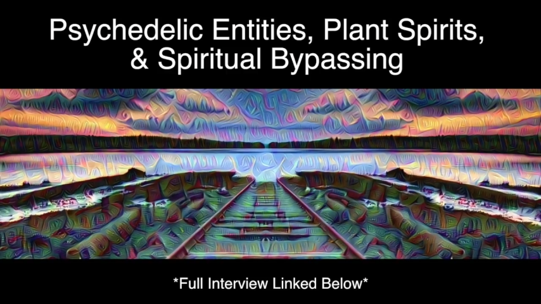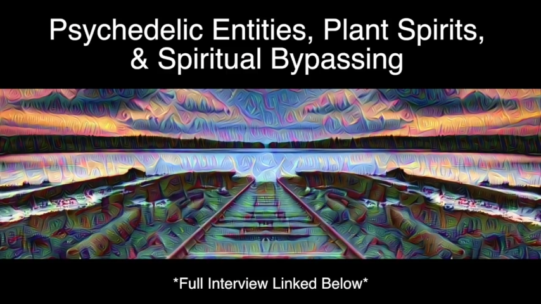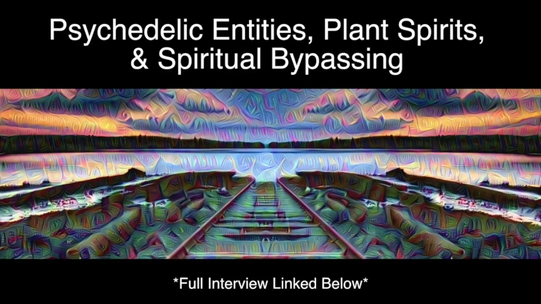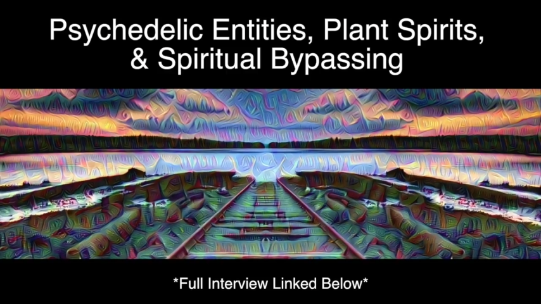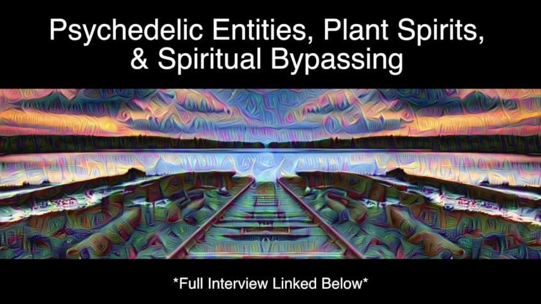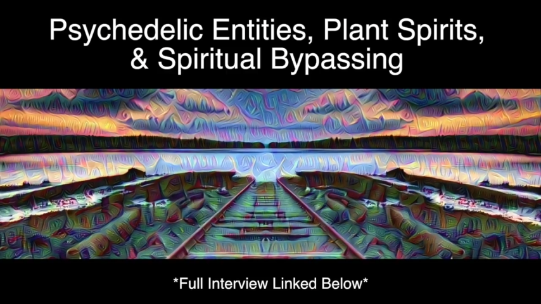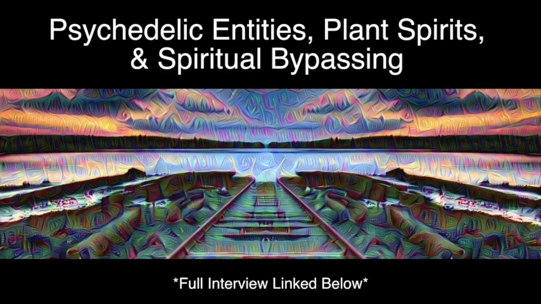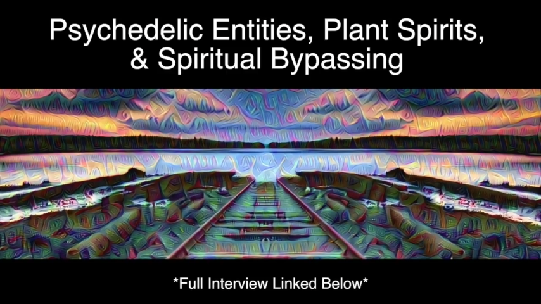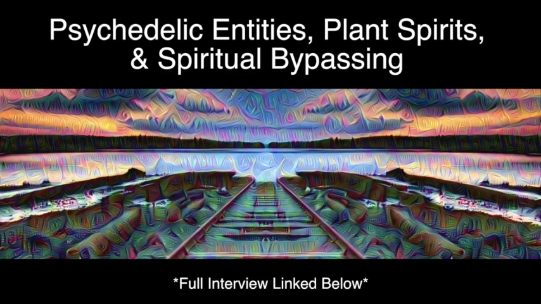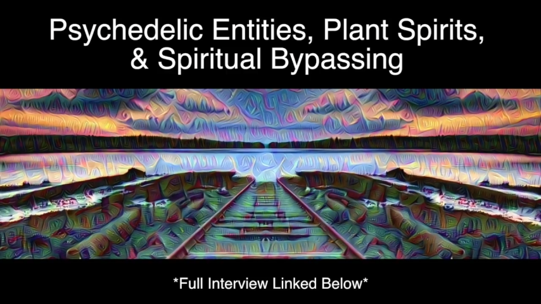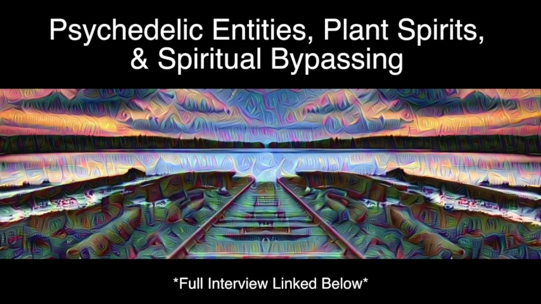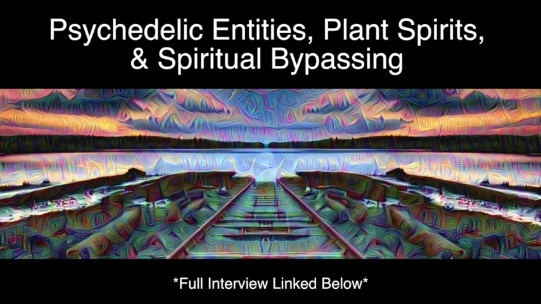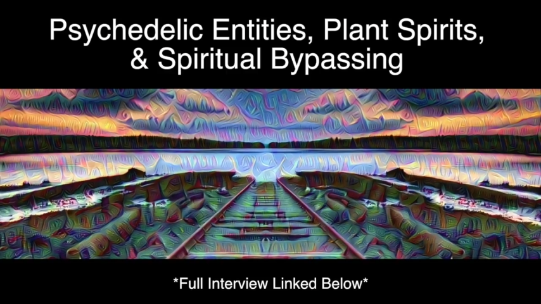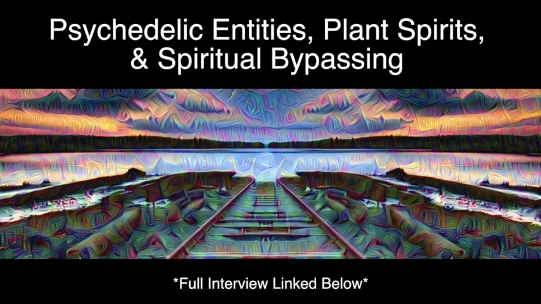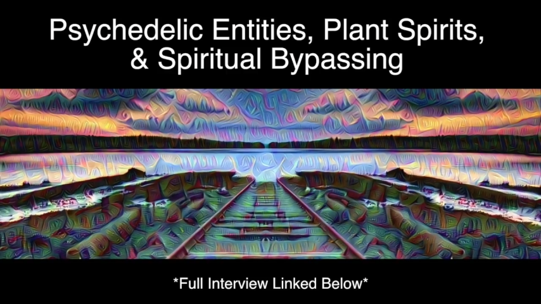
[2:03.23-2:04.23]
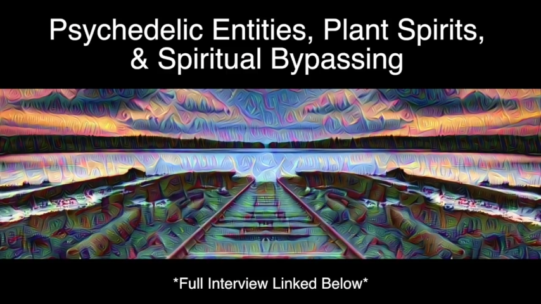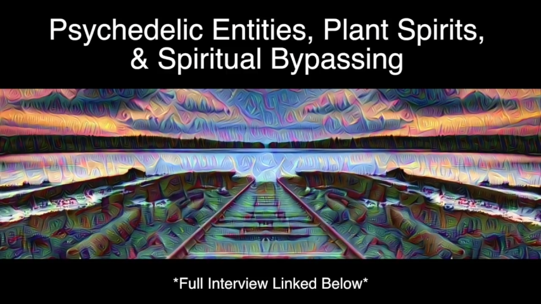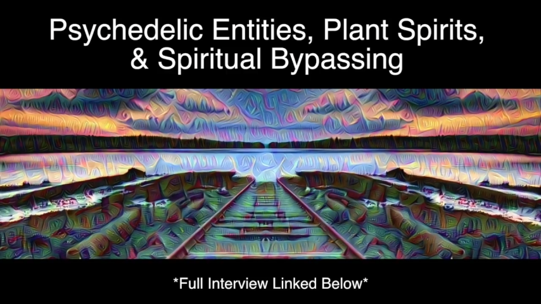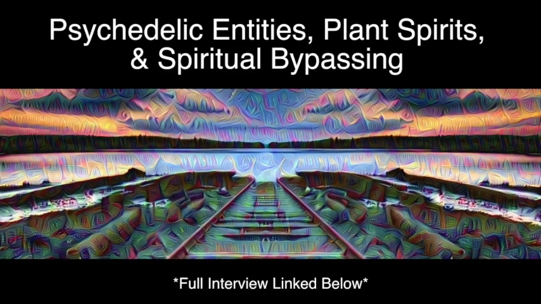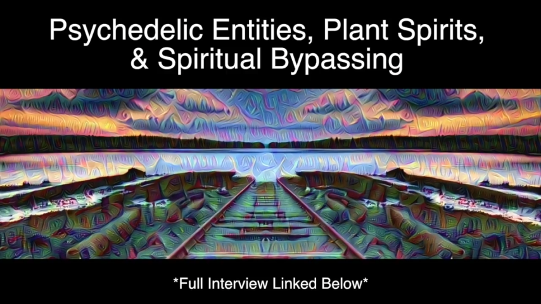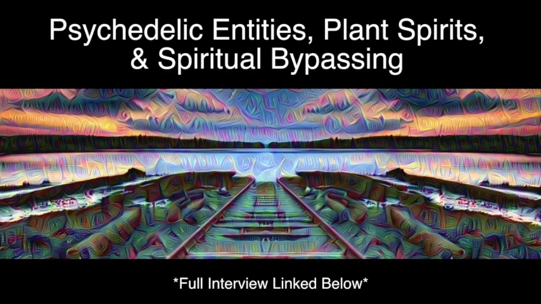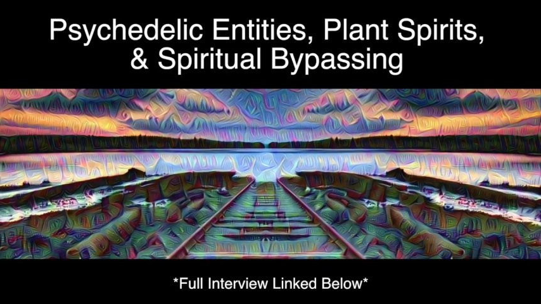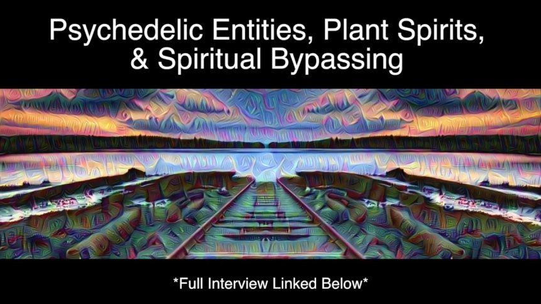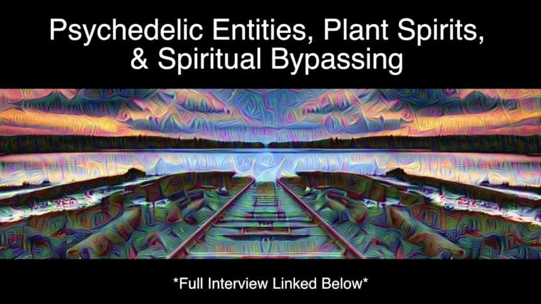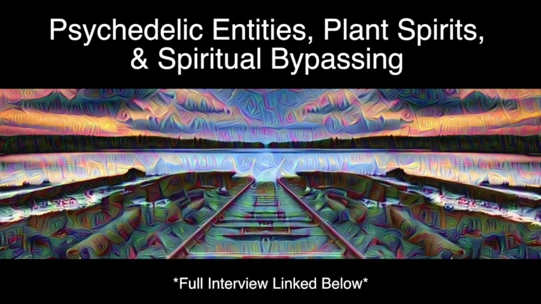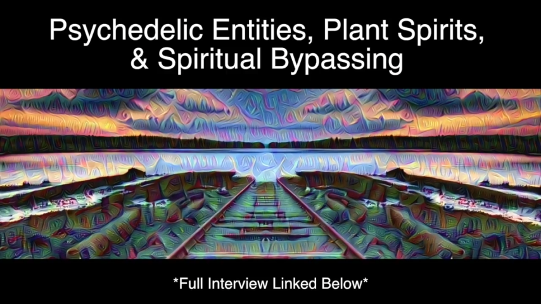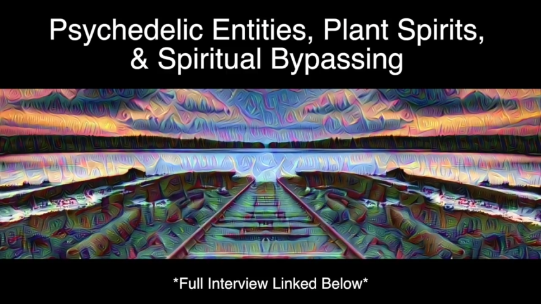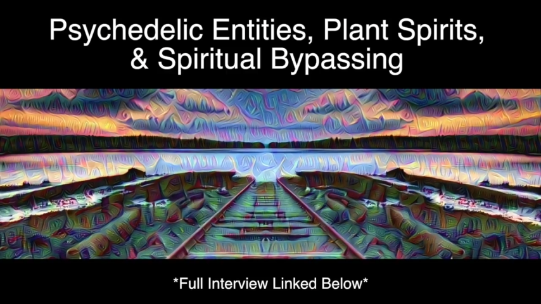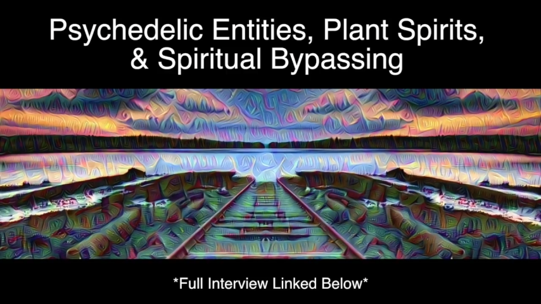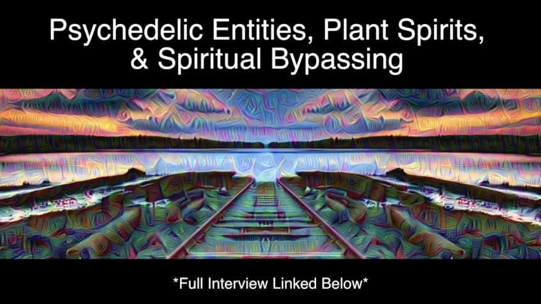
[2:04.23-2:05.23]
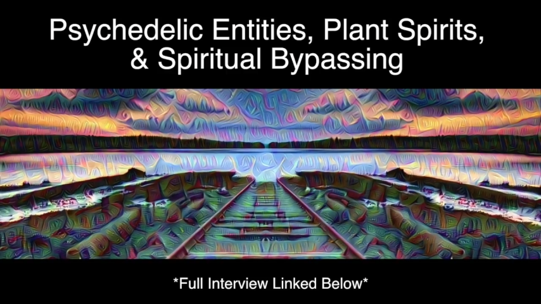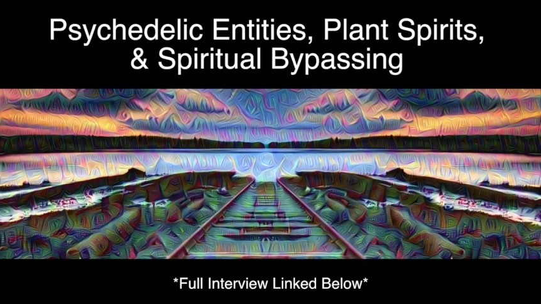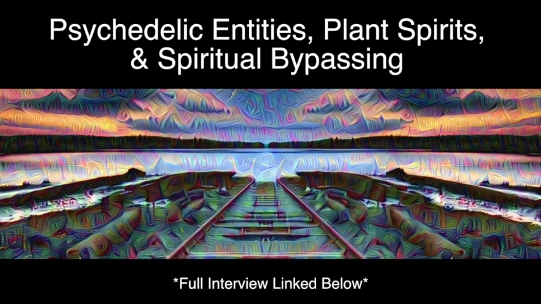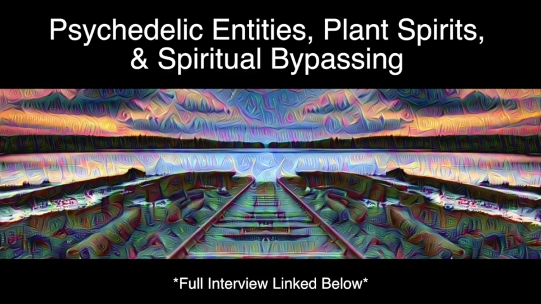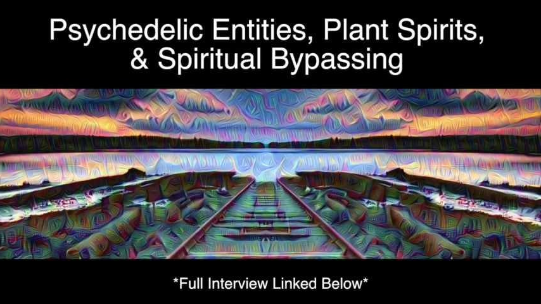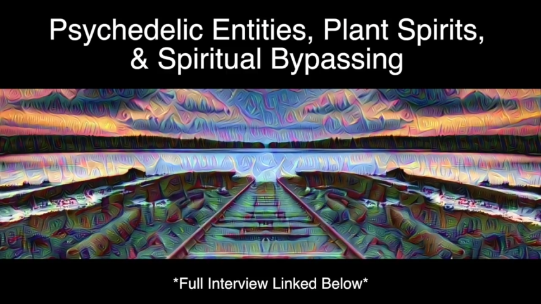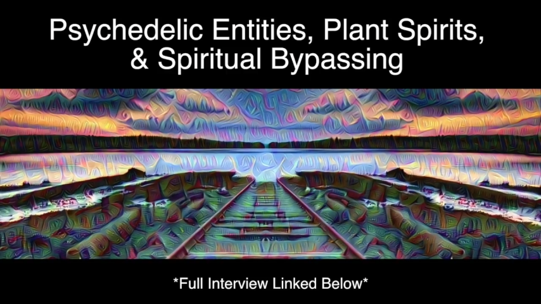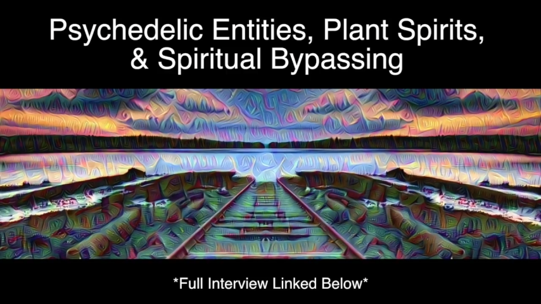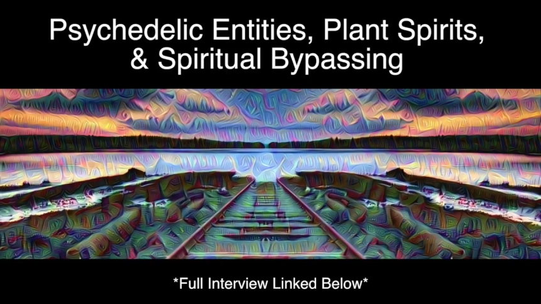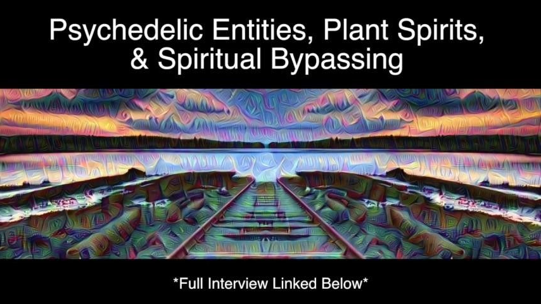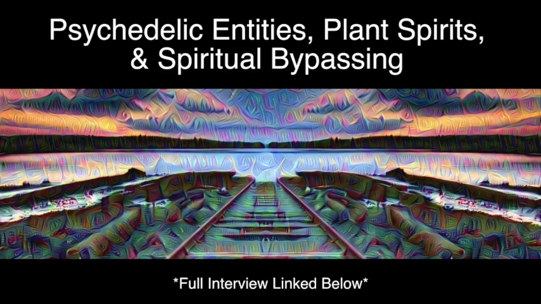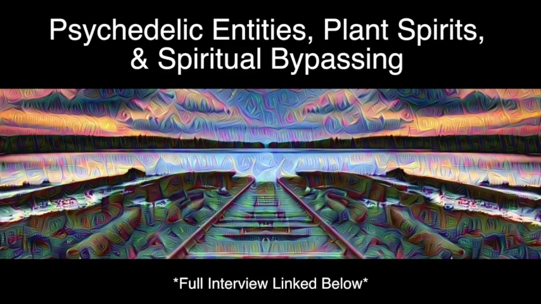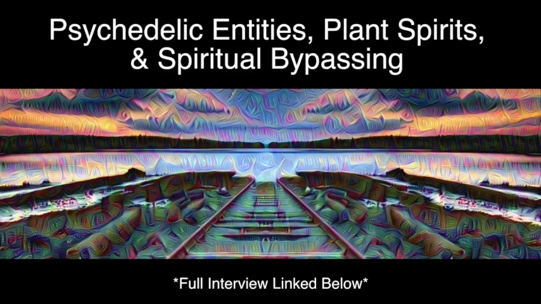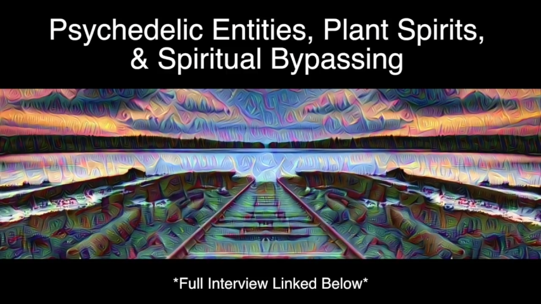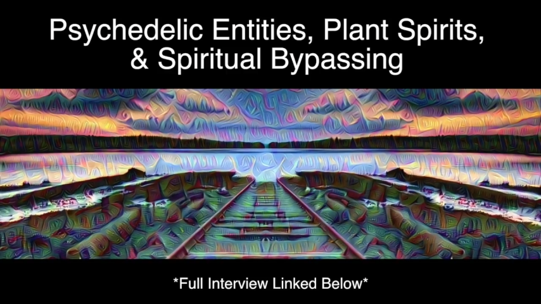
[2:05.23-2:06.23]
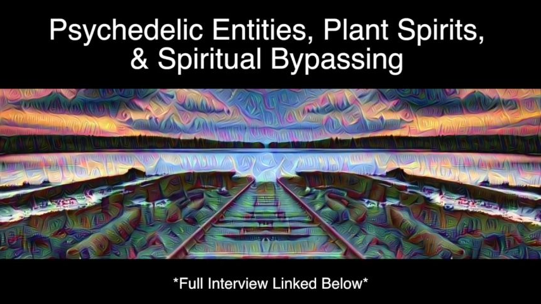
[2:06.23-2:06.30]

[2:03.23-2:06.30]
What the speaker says: (no speaker visible)